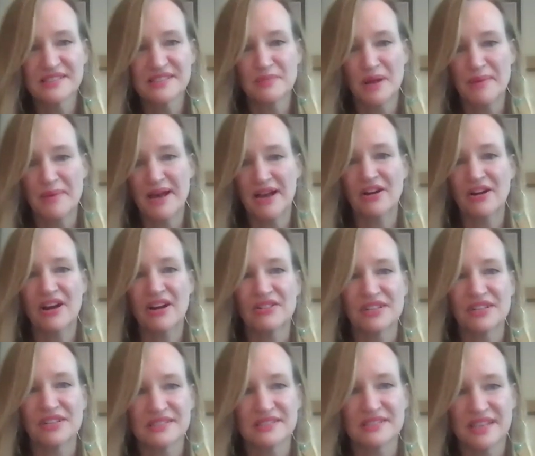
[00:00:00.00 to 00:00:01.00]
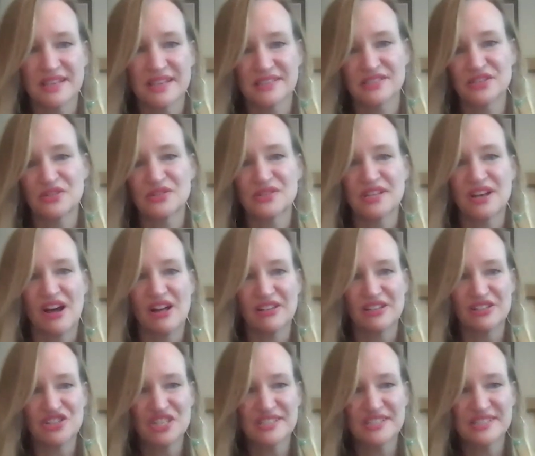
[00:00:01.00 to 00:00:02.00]
My background is as a
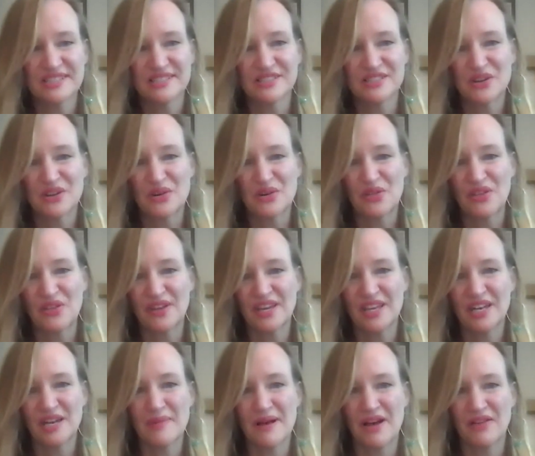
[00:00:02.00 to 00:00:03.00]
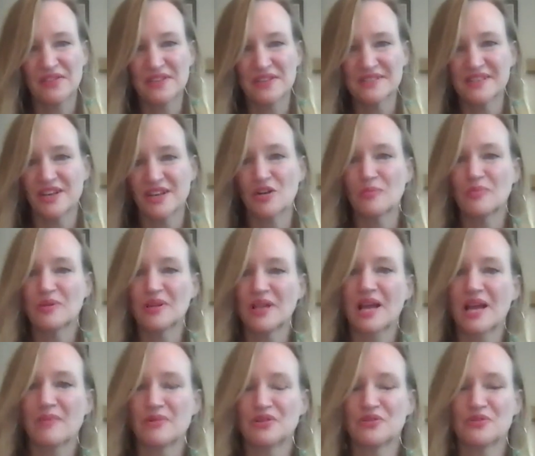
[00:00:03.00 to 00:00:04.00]
sociologist, and so thinking about this
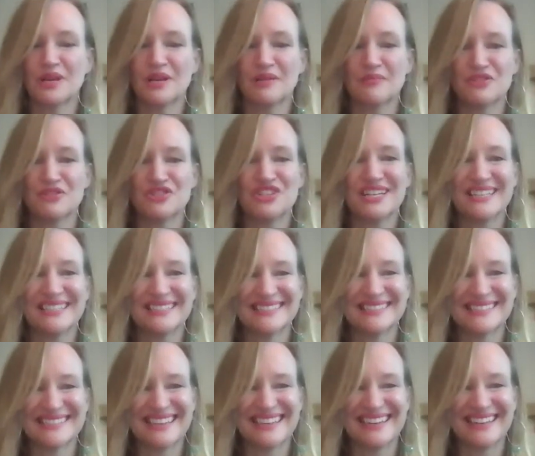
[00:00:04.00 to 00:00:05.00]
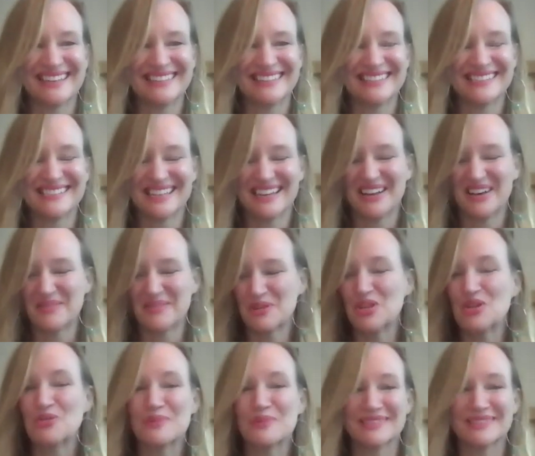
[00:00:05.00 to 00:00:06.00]
interplay between machines and
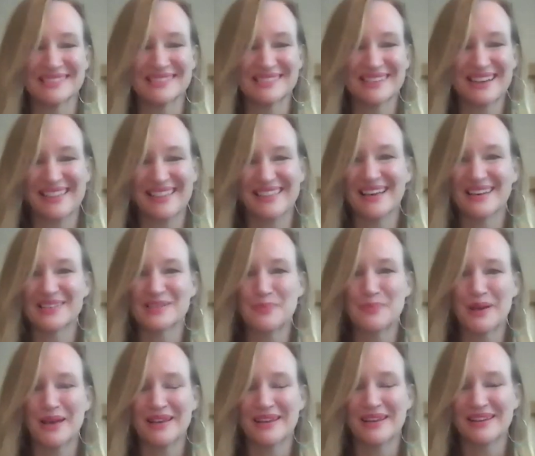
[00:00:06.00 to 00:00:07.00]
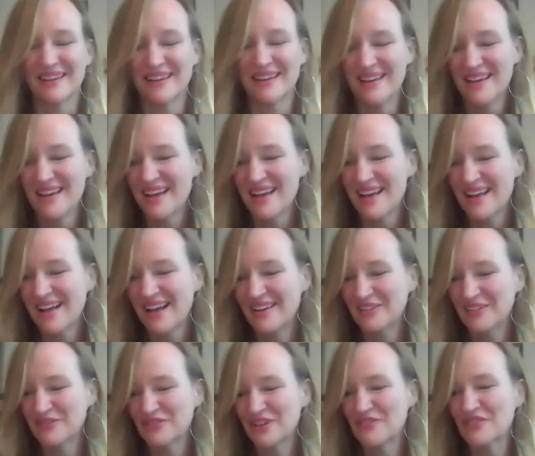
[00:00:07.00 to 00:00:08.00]
humans has been kind
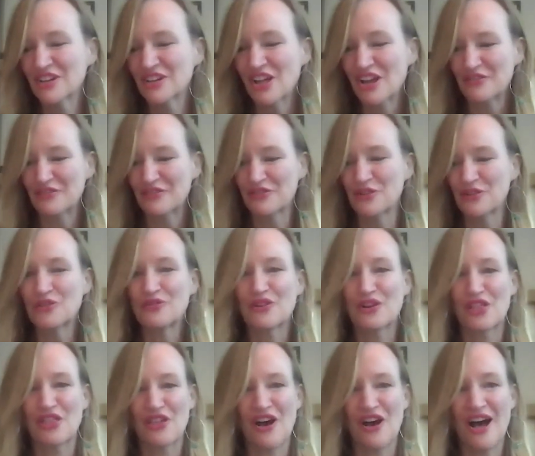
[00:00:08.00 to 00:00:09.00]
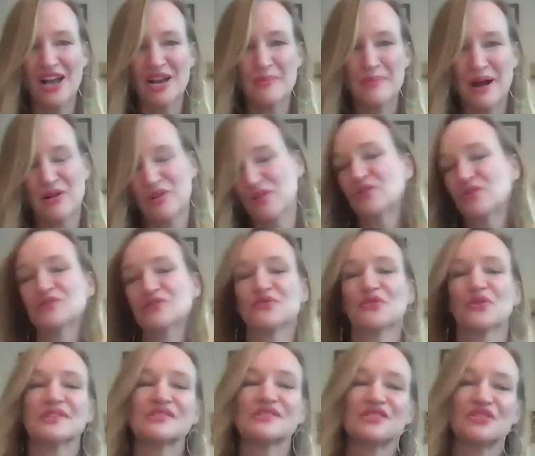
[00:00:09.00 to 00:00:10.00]
of given a lot of food for thought about whose
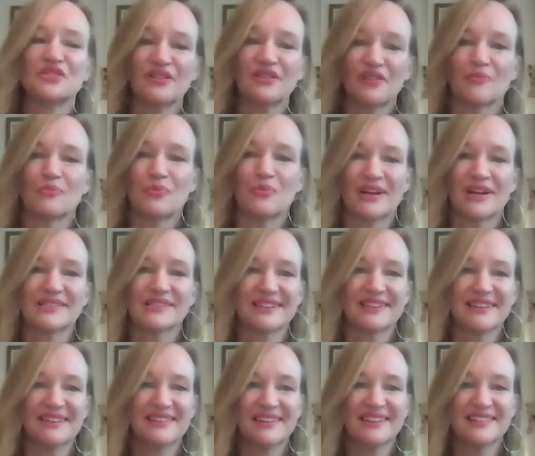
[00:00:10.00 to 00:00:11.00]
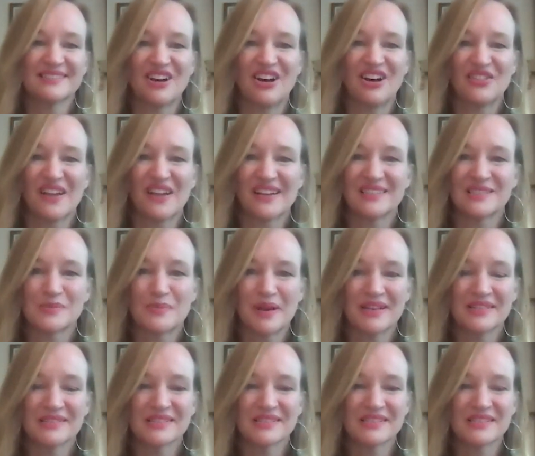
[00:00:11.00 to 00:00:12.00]
voices are even present in these online
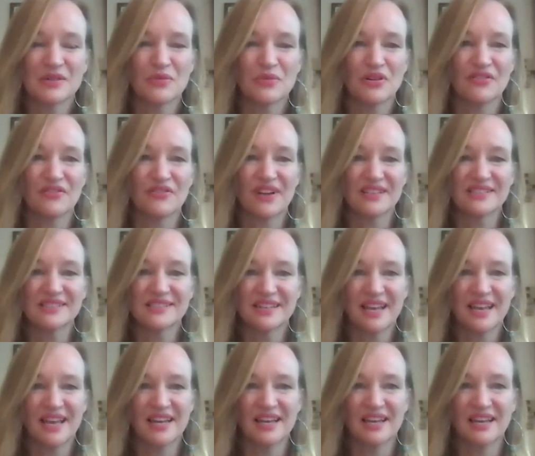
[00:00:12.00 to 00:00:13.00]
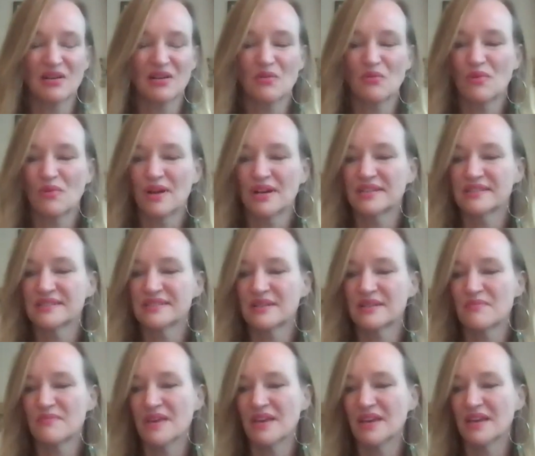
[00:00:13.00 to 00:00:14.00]
spaces that we're investigating. What does it
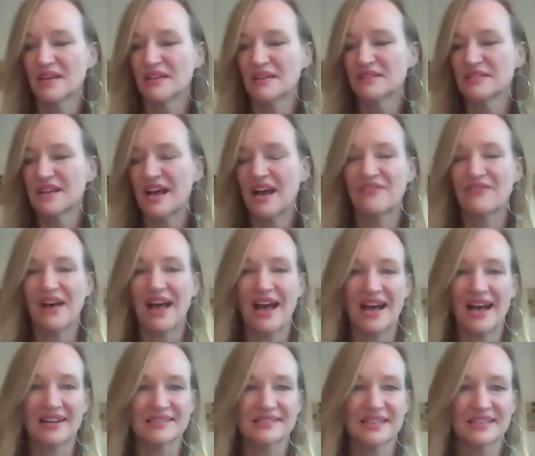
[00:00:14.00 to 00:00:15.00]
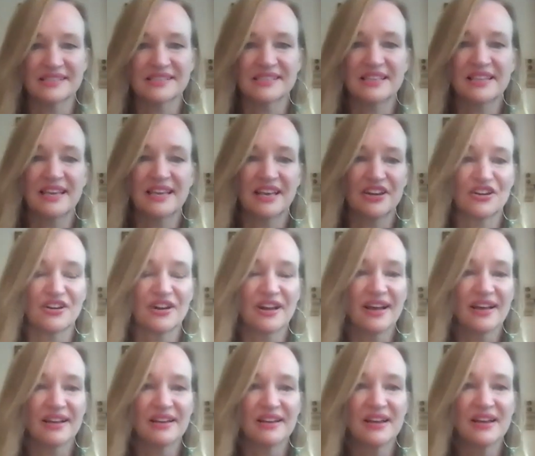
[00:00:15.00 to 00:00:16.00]
mean to have access to the
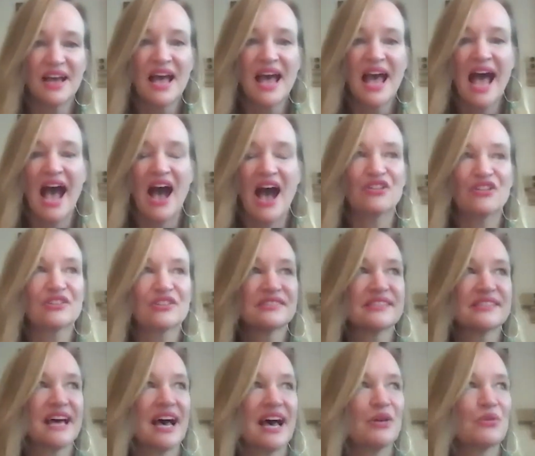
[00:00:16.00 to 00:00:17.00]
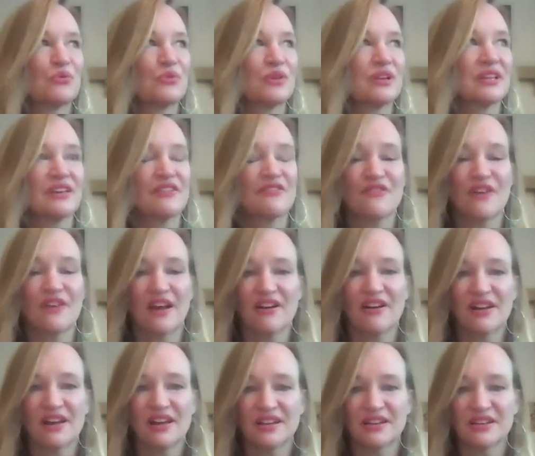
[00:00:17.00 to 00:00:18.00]
internet? How does that really
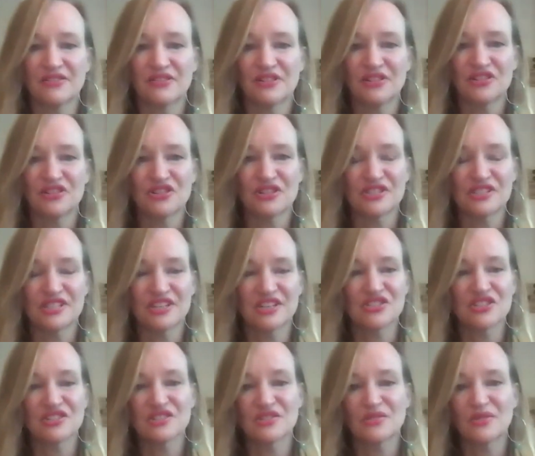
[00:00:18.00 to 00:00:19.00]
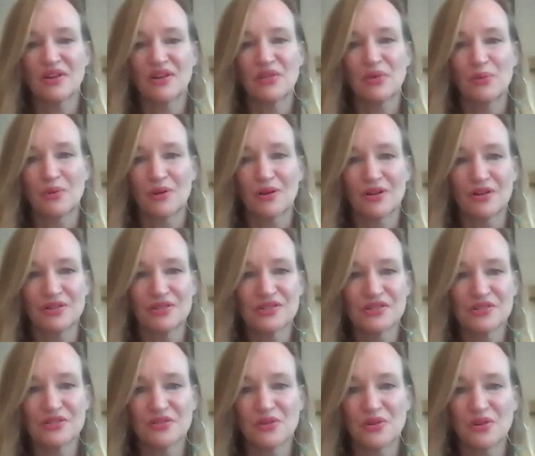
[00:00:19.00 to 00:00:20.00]
vary in different jurisdictions around the world? So
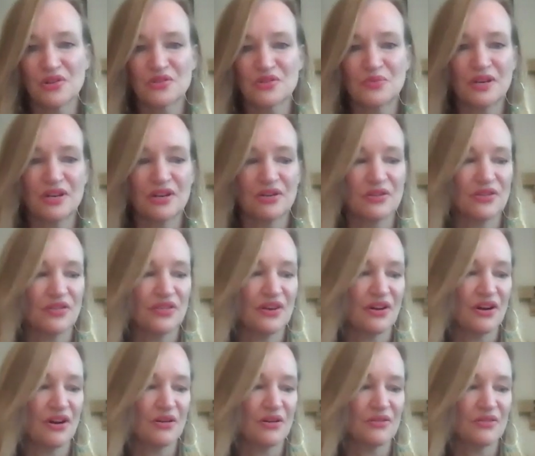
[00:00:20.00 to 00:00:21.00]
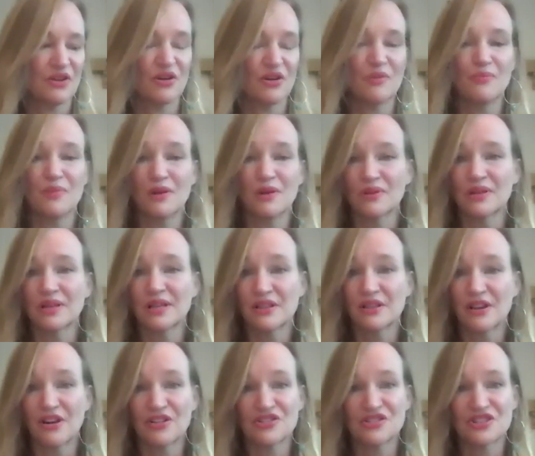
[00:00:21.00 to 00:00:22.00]
of course, we know that there can be really
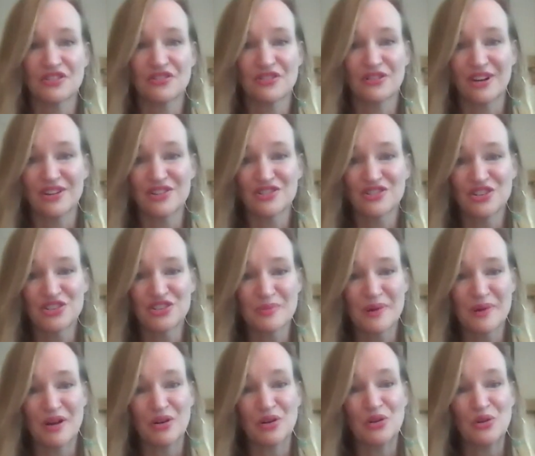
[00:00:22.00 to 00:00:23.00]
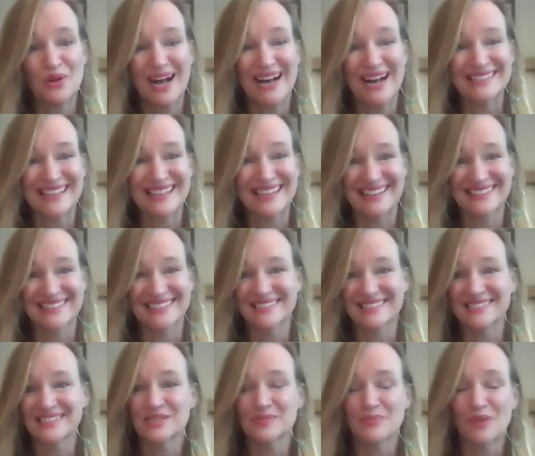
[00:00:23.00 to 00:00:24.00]
large differentials about who has access
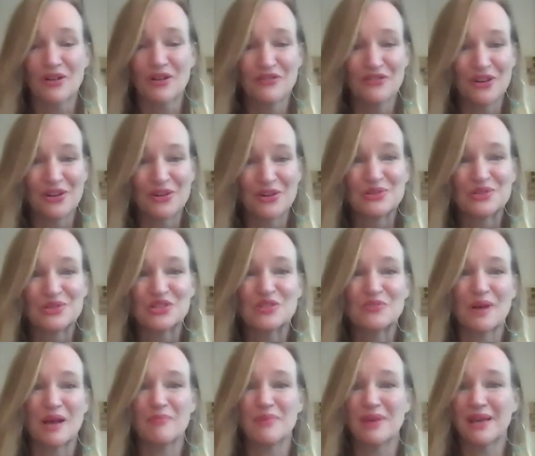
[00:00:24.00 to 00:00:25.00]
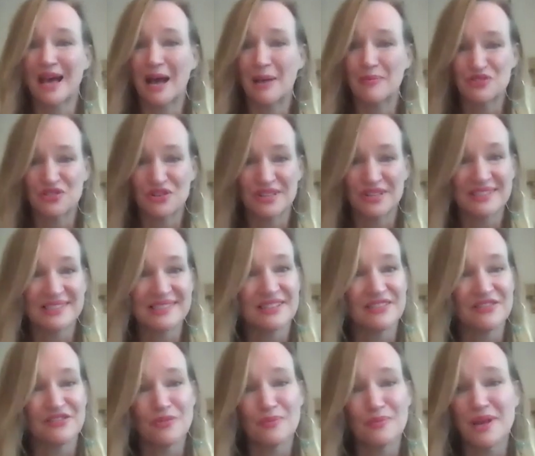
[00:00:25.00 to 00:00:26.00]
to smartphones, who might be capturing this
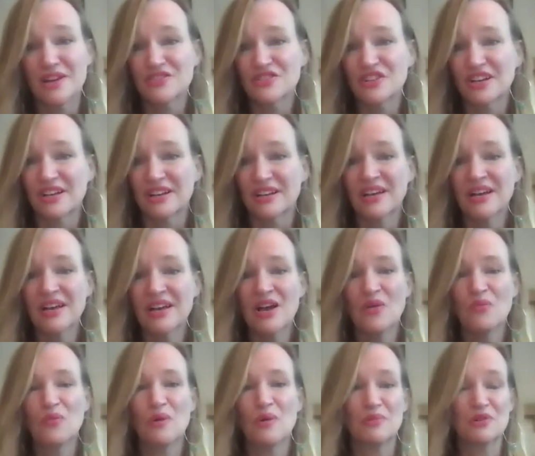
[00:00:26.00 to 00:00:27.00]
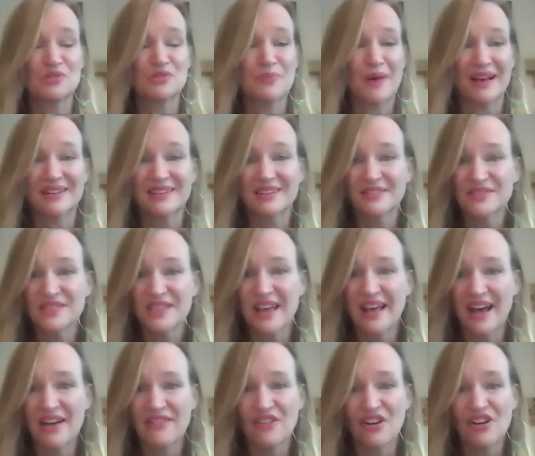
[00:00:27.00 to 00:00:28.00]
information, what perspectives they
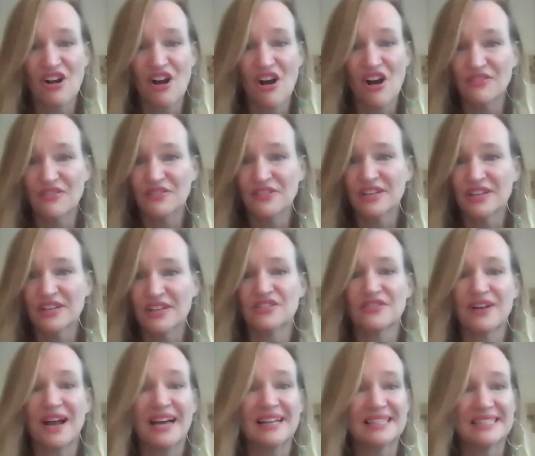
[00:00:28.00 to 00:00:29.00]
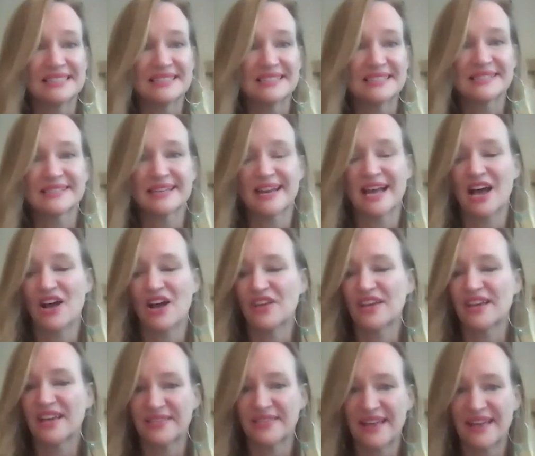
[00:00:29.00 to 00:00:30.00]
have on conflict or violence, and how they
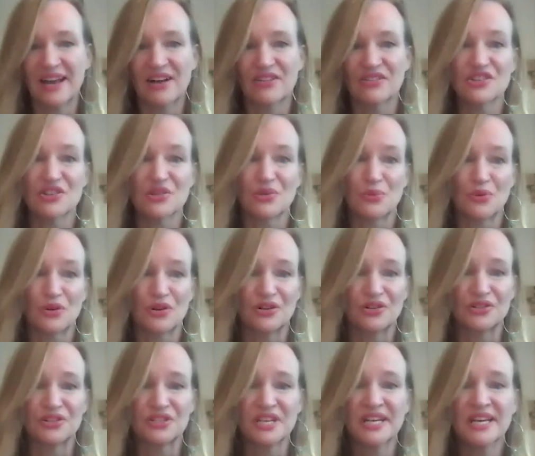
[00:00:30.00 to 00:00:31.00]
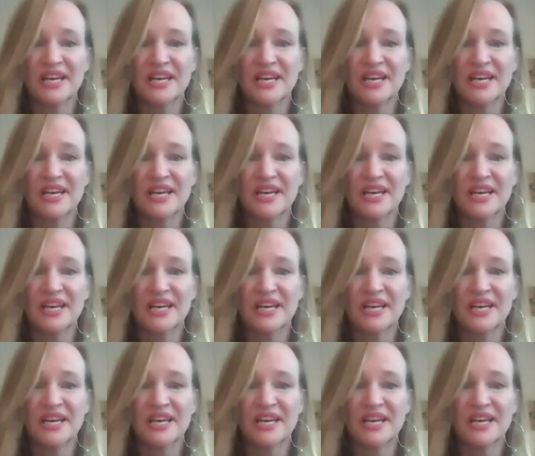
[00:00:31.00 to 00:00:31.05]
get that out to the world.